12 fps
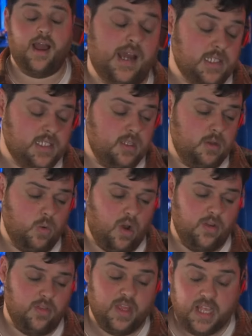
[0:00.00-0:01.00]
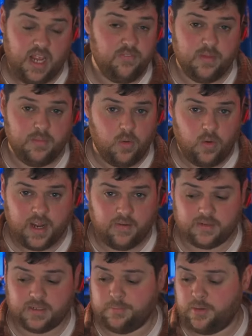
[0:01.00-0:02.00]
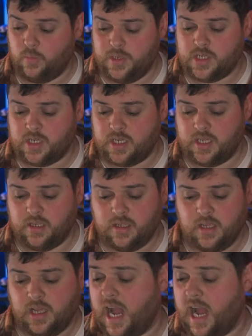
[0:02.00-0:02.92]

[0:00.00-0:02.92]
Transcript: As they go on, they give them more character, but originally,